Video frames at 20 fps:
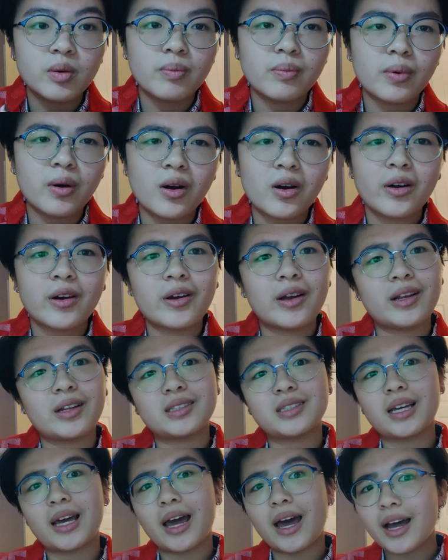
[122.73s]
bar, and
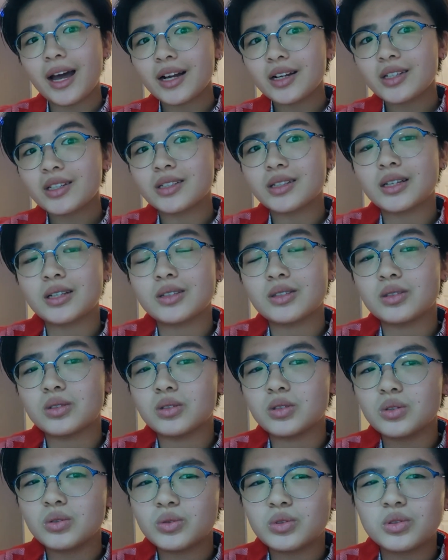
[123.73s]
it's actually
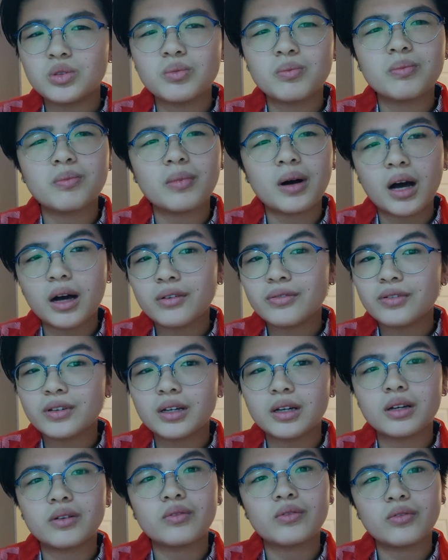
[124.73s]
due to mafia
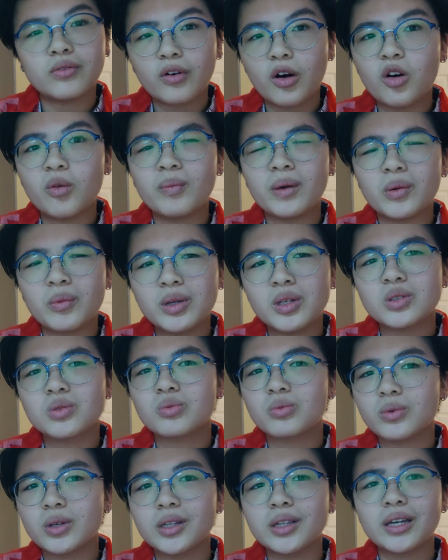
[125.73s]
involvement, which is
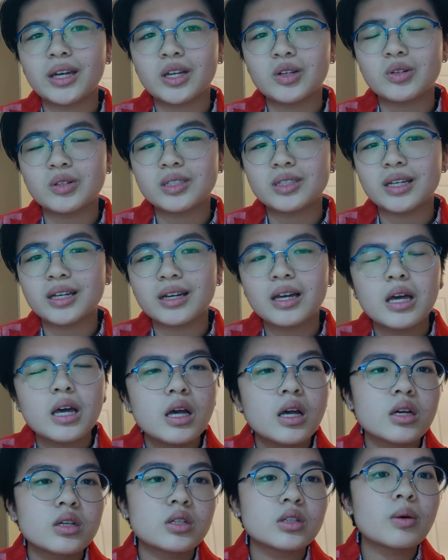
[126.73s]
really interesting.
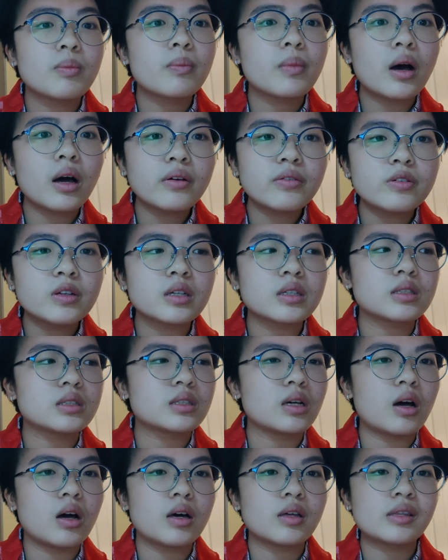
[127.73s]
So the mafia
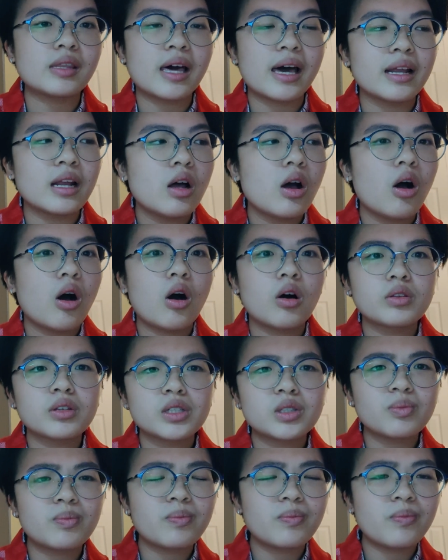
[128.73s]
saw that all these
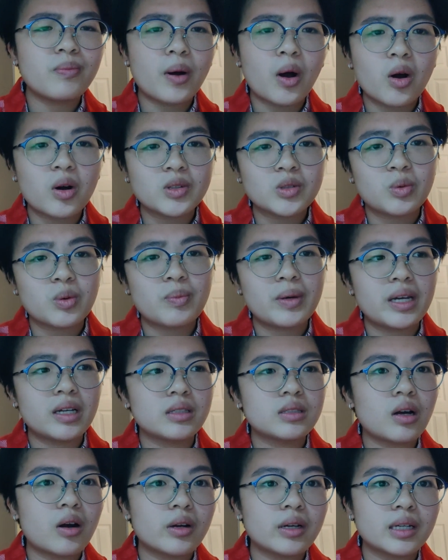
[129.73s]
bars were being
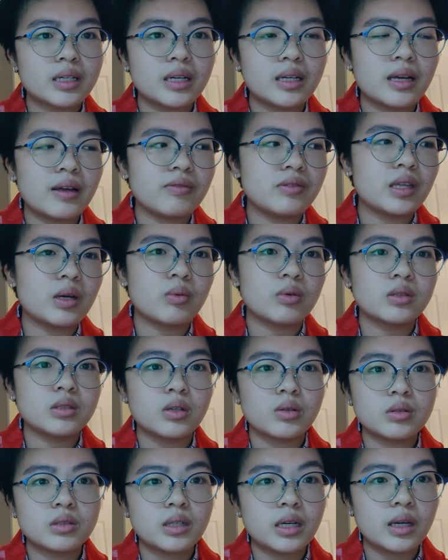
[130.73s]
targeted if they were
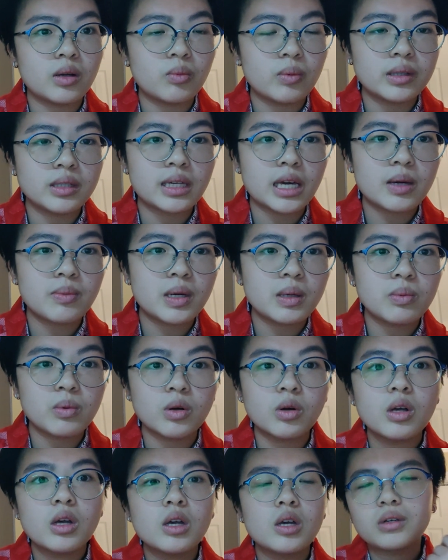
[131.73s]
associated with gay
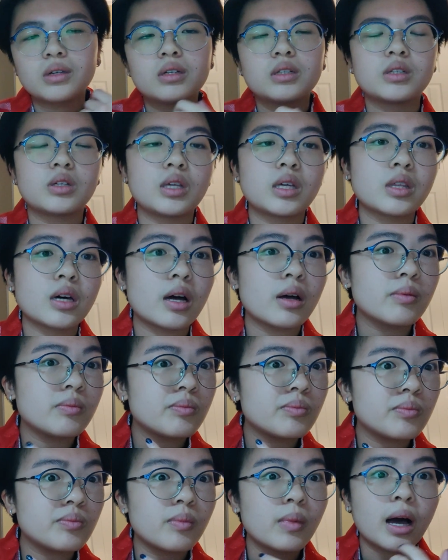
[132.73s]
people. So they thought,
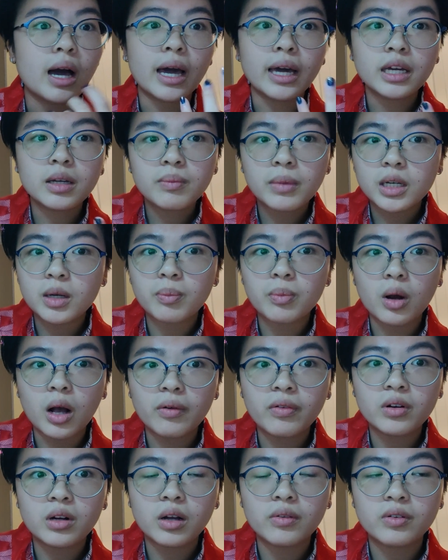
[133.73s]
I can make a
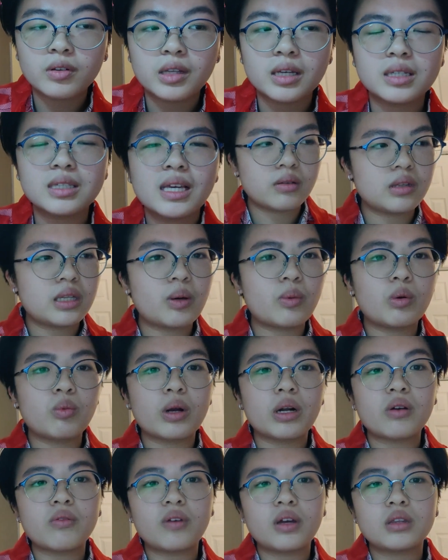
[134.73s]
profit off of this. They would
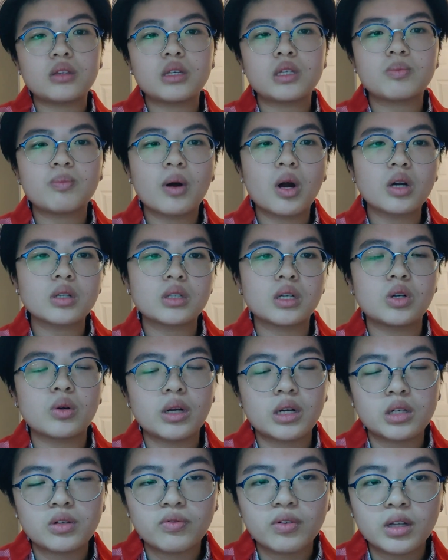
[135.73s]
renovate these bars in
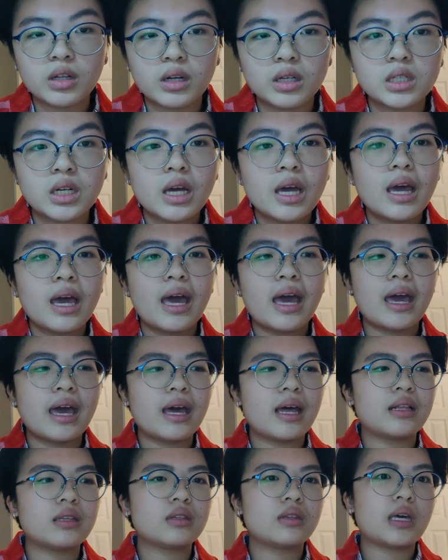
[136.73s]
Greenwich Village,
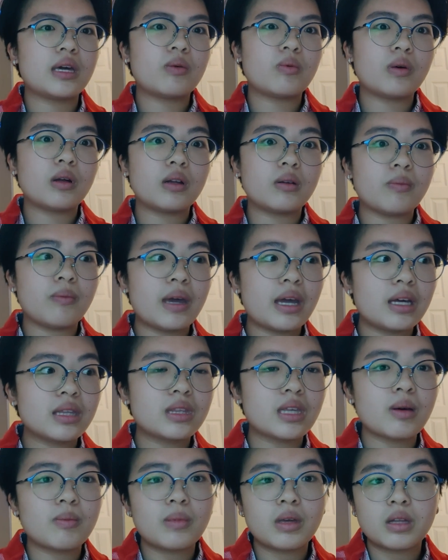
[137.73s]
and they would make
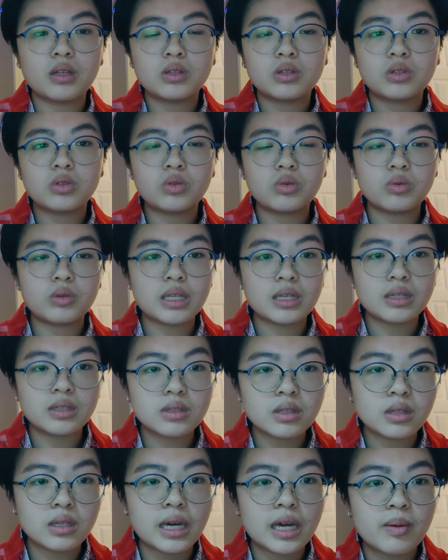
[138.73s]
them into these
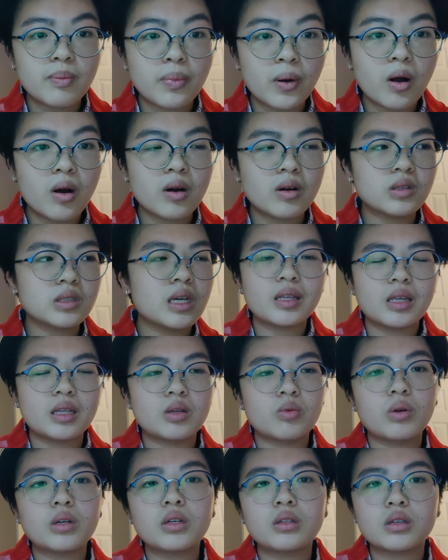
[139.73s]
gay bars. And the
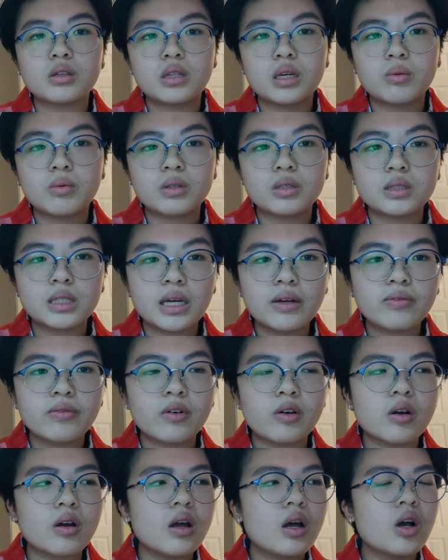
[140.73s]
reason that they were
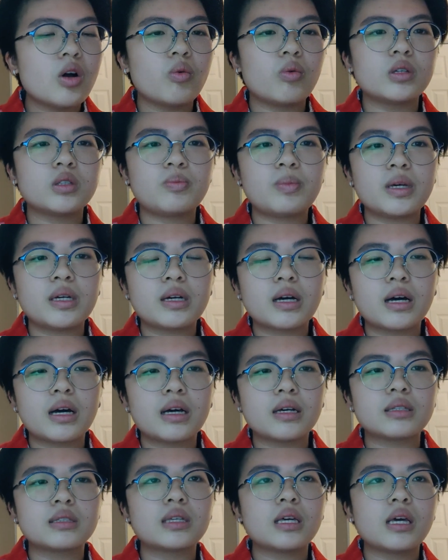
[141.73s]
safer was
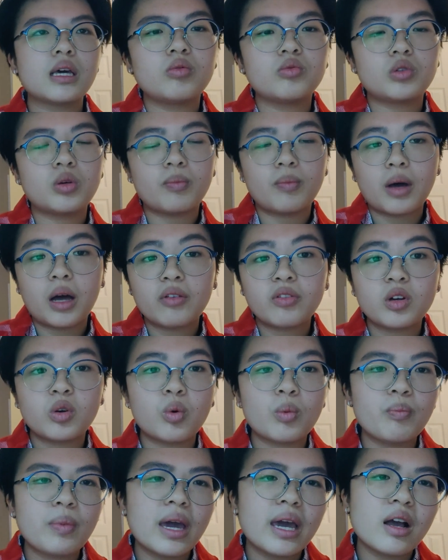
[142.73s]
because the mafia
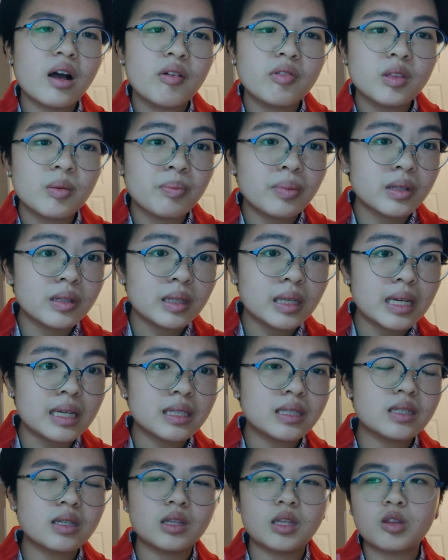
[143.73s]
would pay off the police
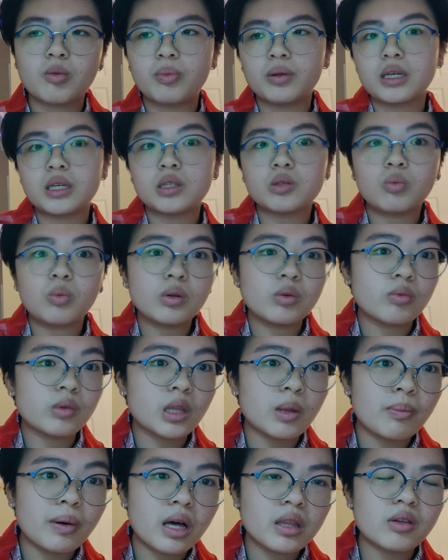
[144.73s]
so that the police wouldn't really
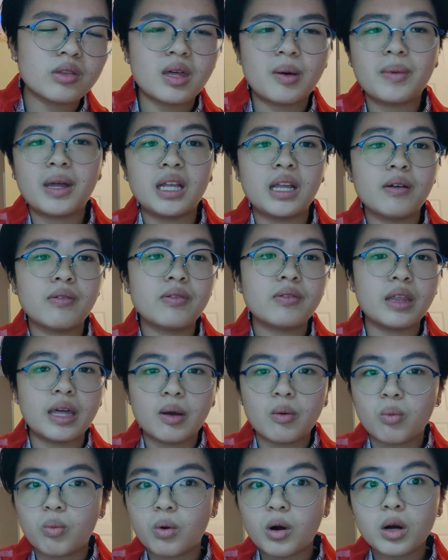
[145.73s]
bother them. And if they
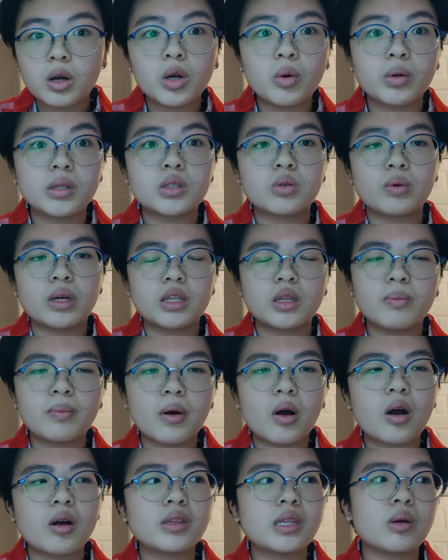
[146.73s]
were going to raid the
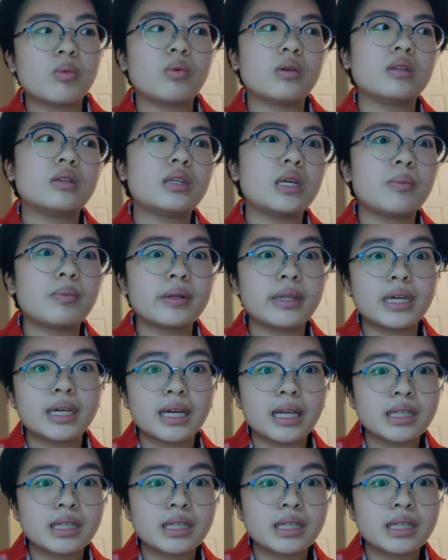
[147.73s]
bar, they would typically